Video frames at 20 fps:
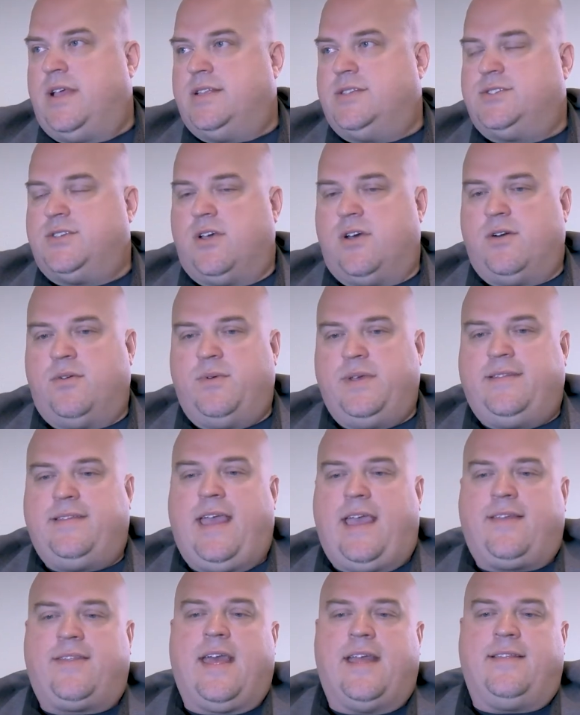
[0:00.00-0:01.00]
And so, we
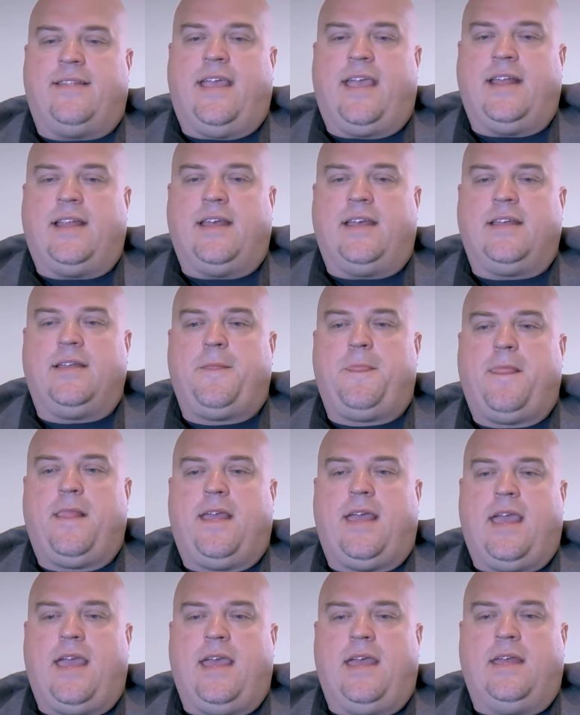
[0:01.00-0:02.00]
take that data
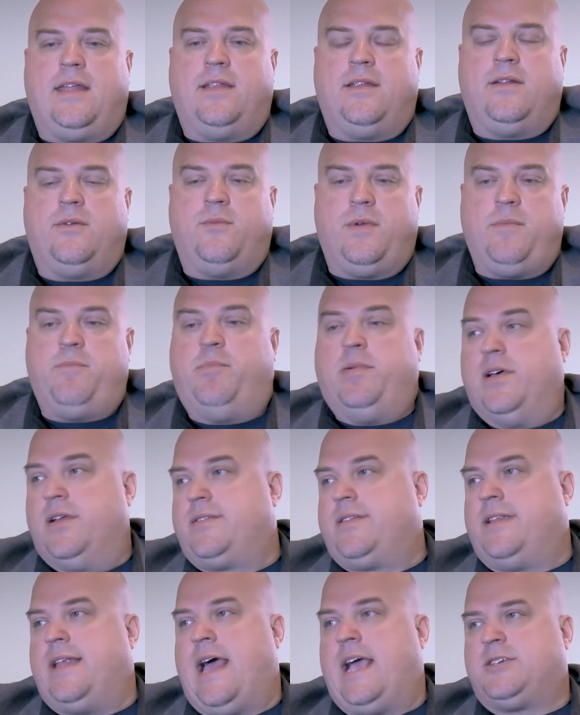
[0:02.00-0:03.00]
and we
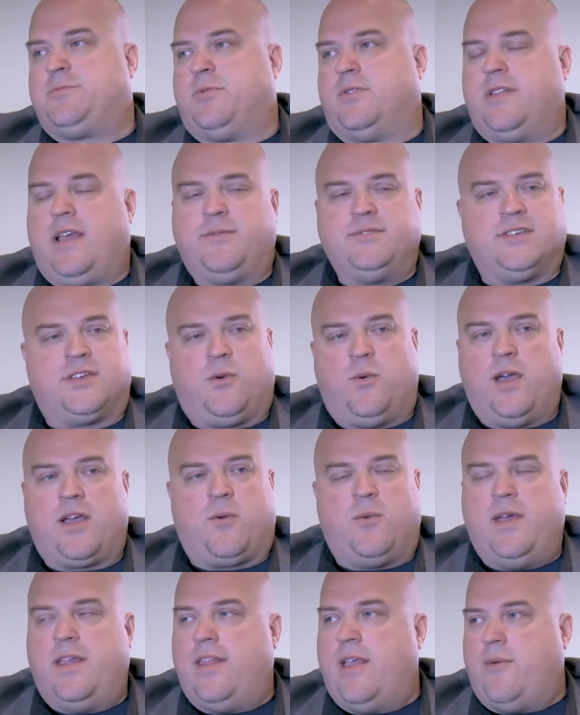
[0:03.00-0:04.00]
built the dashboard. That was a
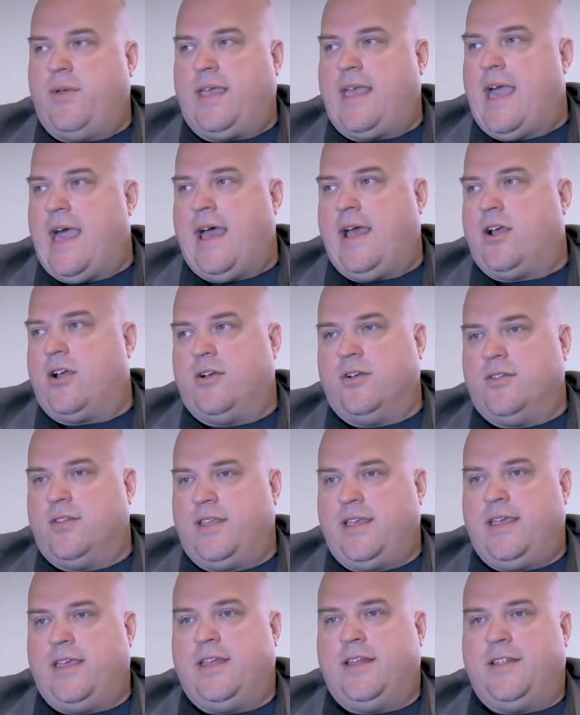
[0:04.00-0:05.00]
quick win that we got
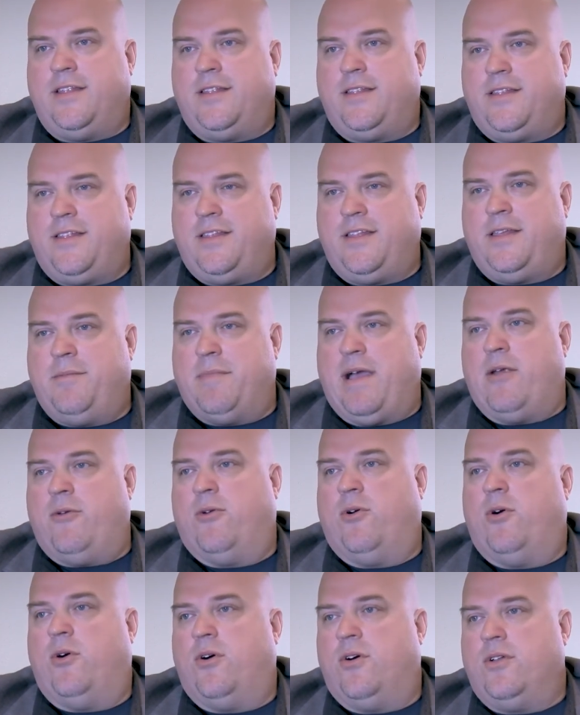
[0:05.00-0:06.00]
early in in my
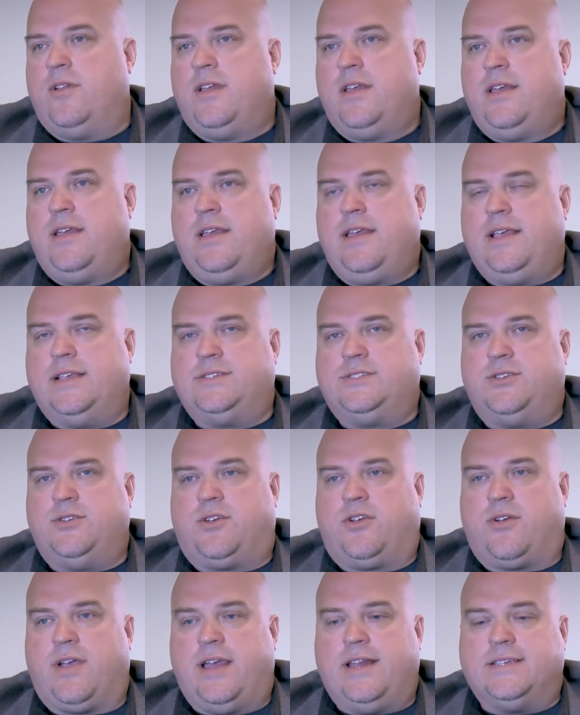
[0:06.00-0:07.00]
role is to
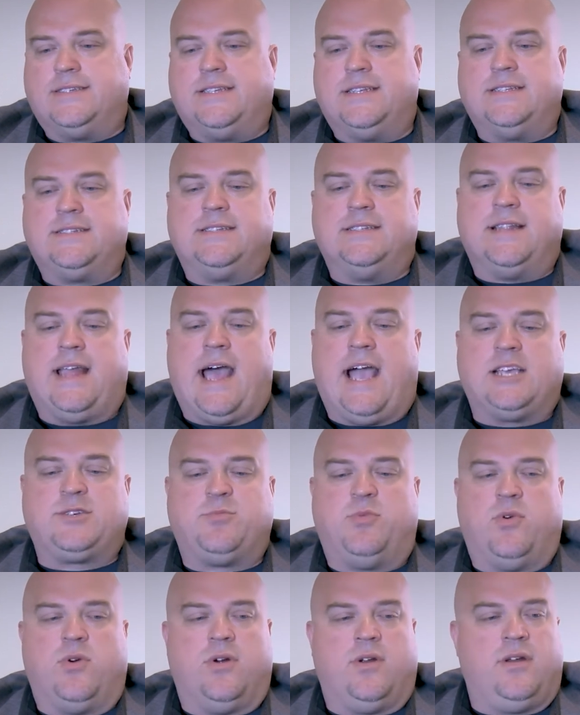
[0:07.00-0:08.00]
create a citizen
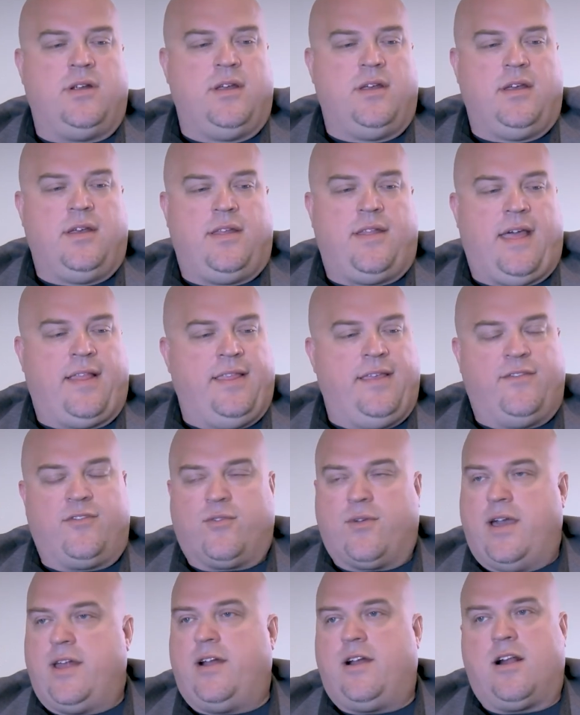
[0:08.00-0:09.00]
dashboard that lives
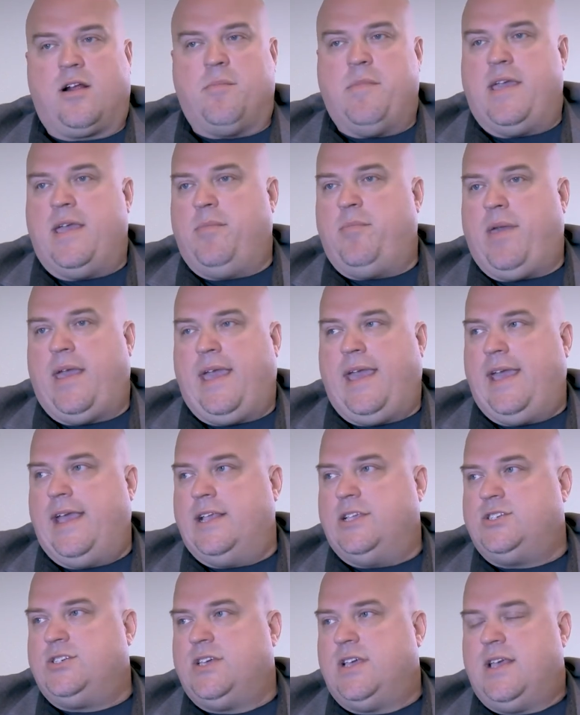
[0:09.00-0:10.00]
right on our main
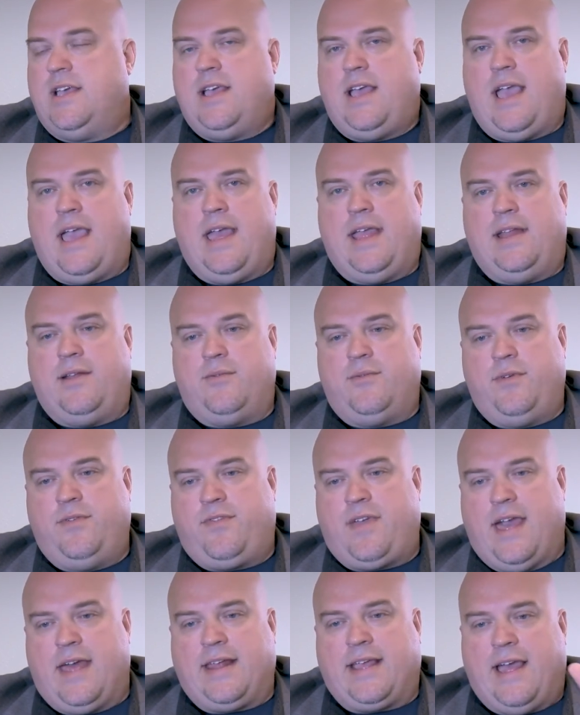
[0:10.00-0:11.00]
page, and
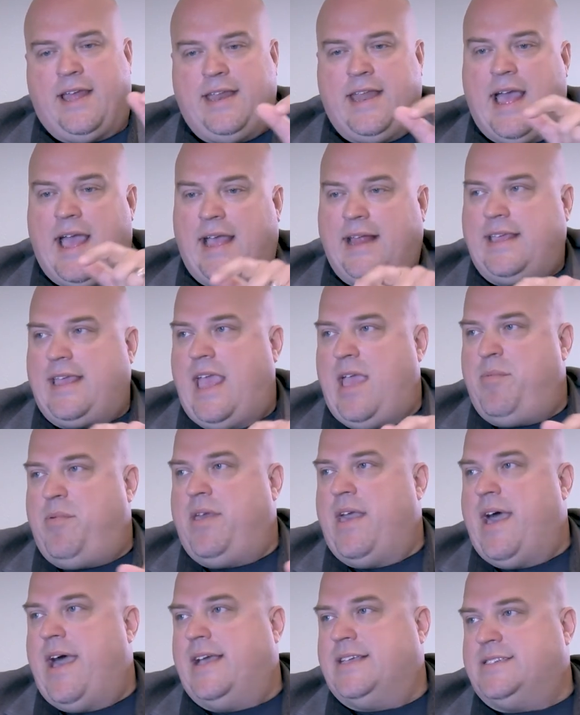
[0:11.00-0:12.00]
we've kind of got nine
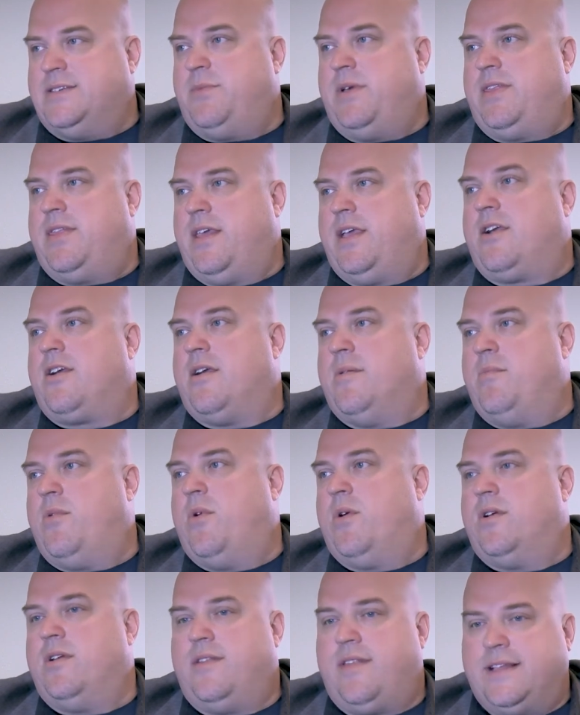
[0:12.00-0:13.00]
KPIs that we think are
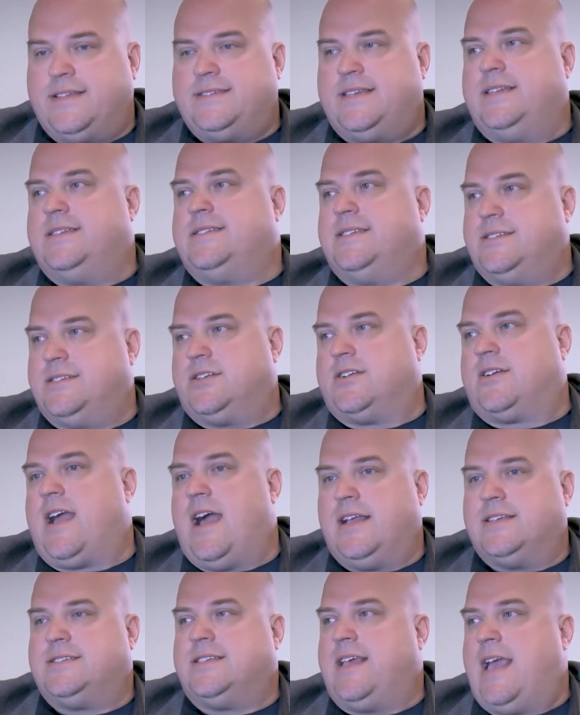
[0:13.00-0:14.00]
important that citizens are
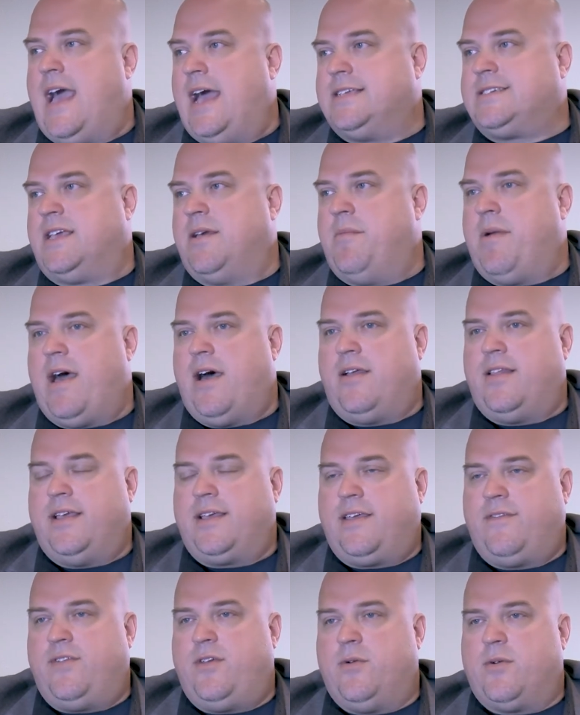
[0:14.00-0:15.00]
constantly asking about.
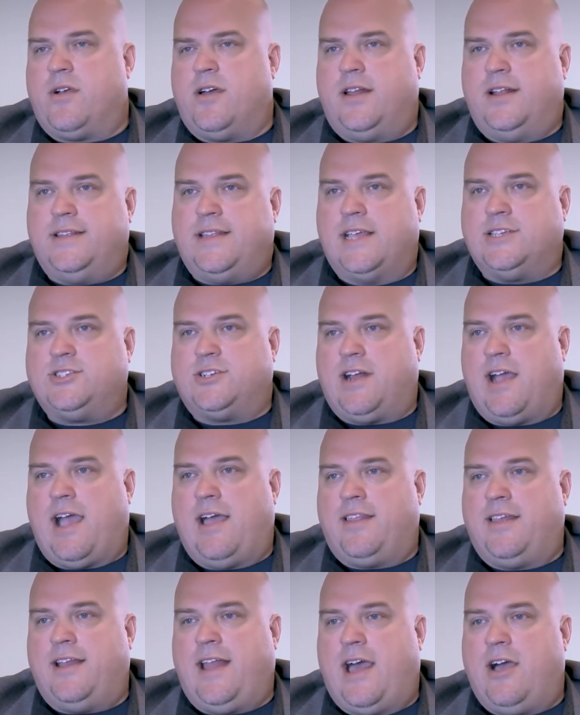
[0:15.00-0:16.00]
Like if you were on a desert
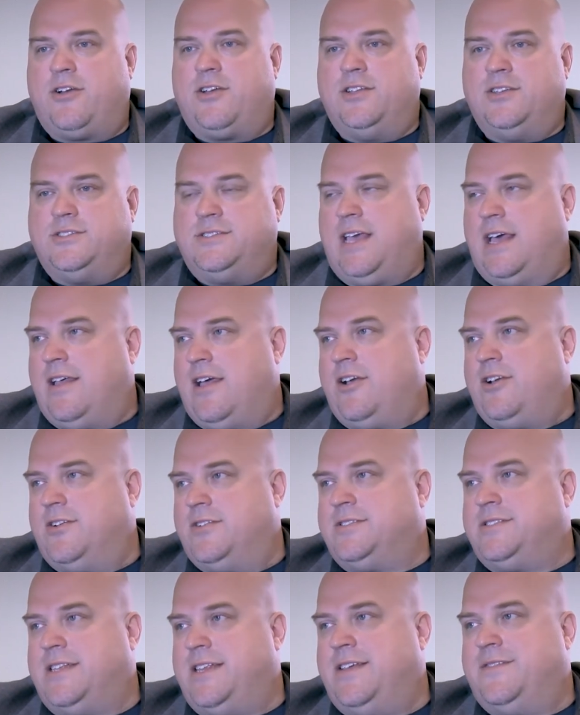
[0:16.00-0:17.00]
island, how could you tell how
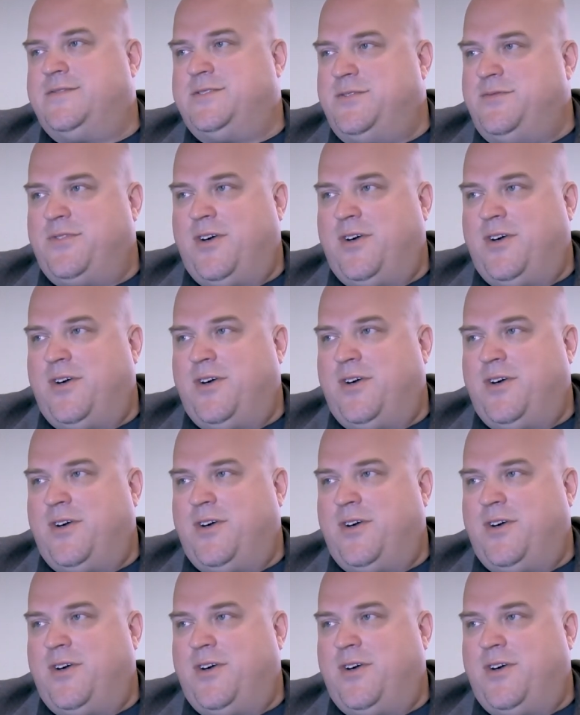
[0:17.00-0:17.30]
your city of Sioux